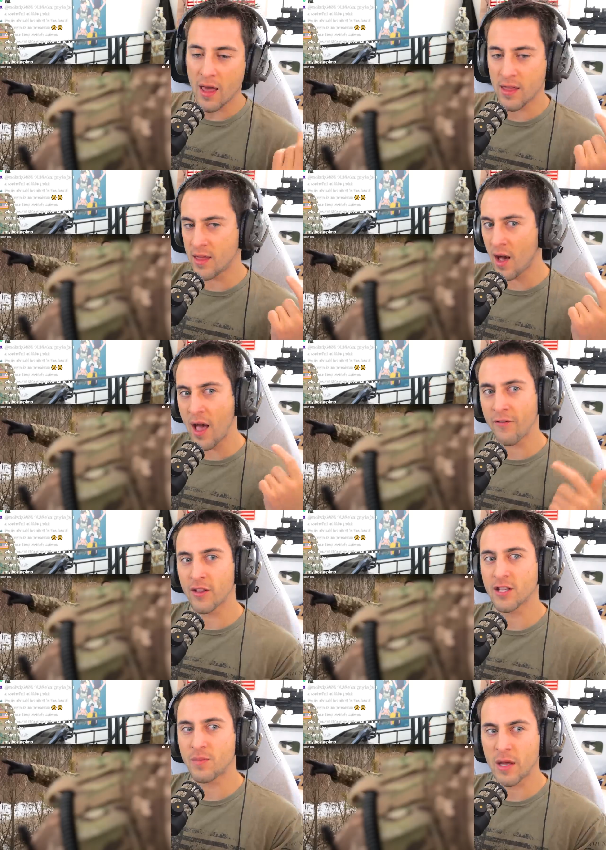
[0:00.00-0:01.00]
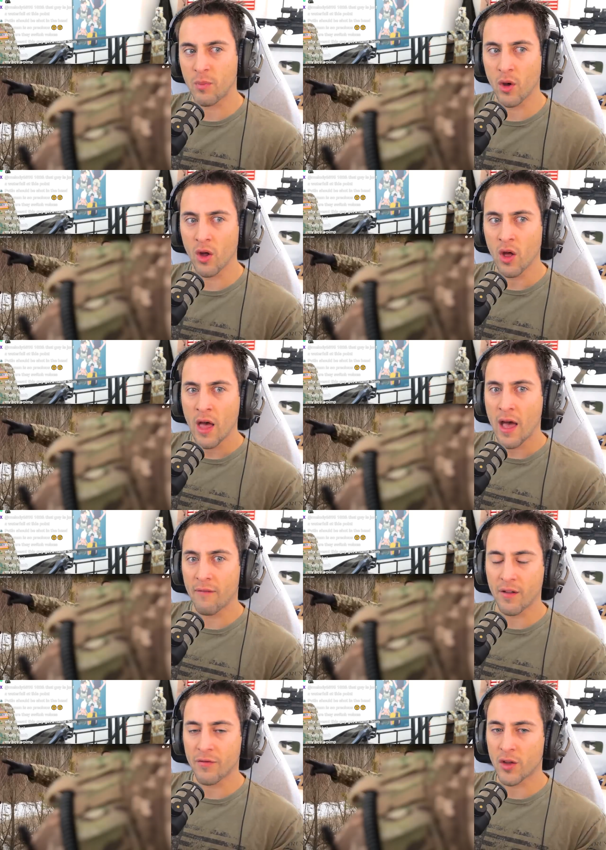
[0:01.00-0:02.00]
and then now half of these people have
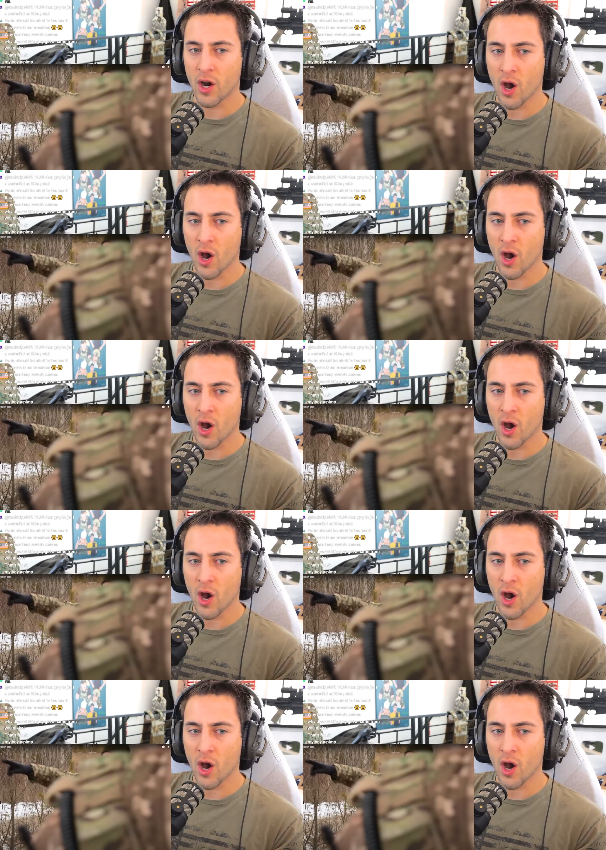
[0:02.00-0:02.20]
left their